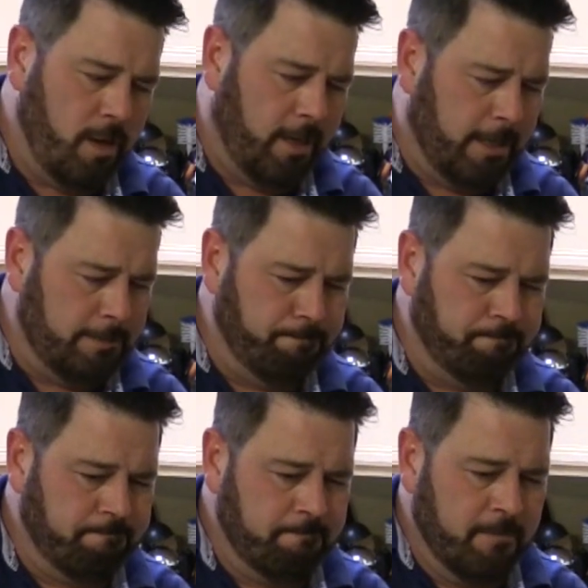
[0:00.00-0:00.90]
Come
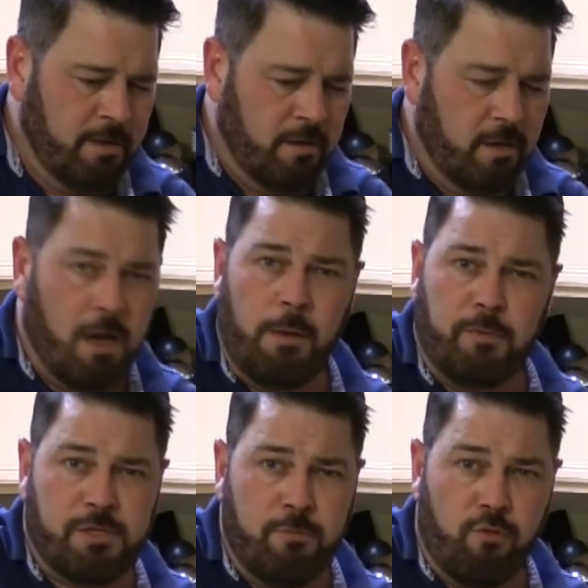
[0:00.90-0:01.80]
up
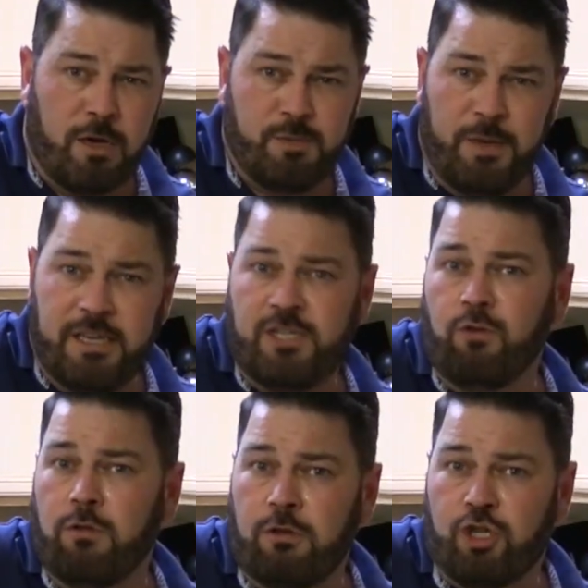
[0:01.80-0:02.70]
with some new recipes,
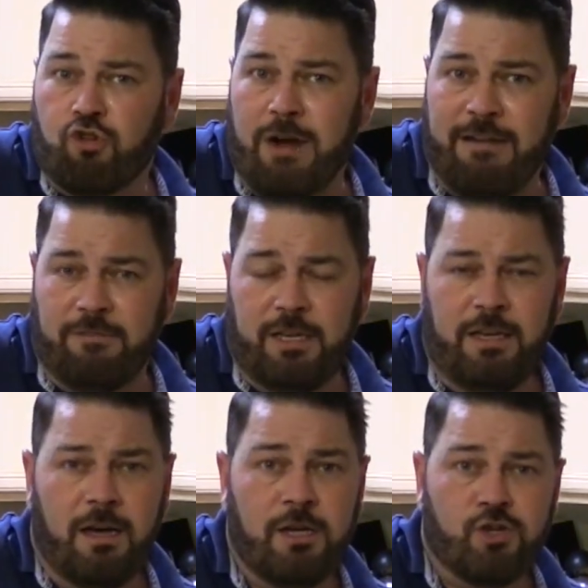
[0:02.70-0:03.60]
do a little
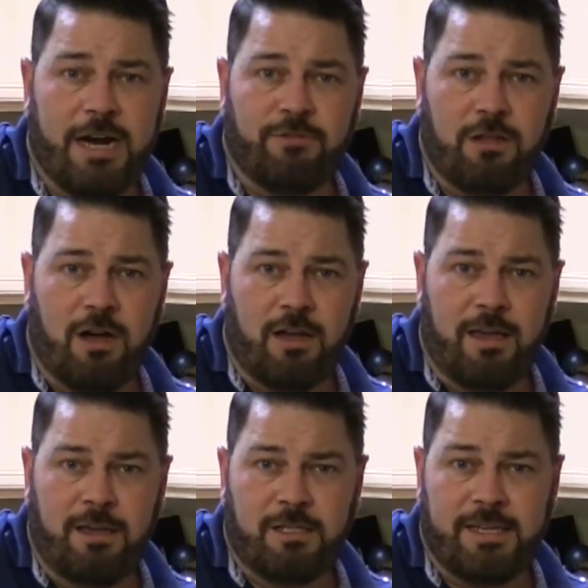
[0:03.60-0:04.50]
traveling, travel
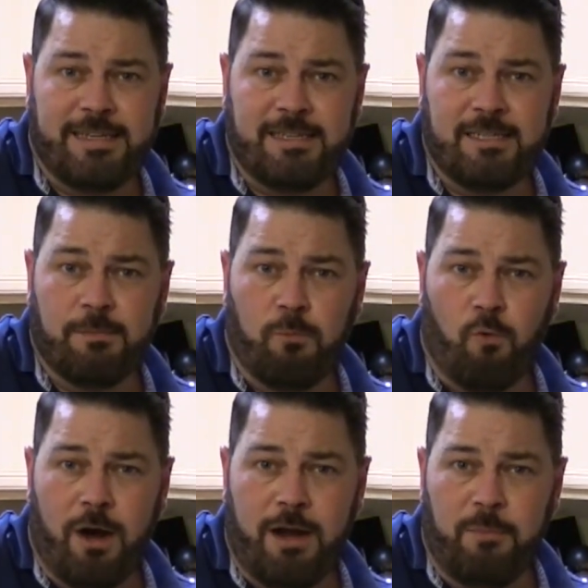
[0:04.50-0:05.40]
logging, tasting some
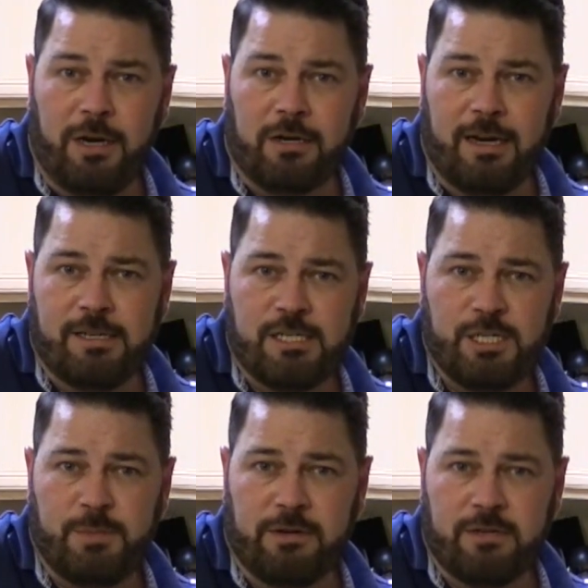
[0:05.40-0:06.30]
wine, beer, and
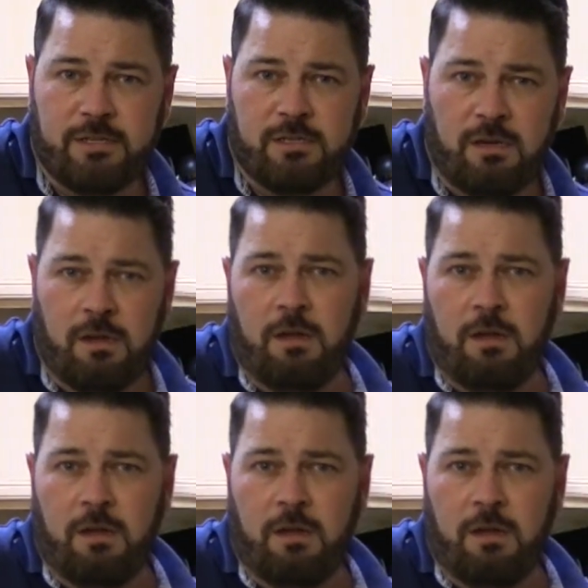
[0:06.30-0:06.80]
spirits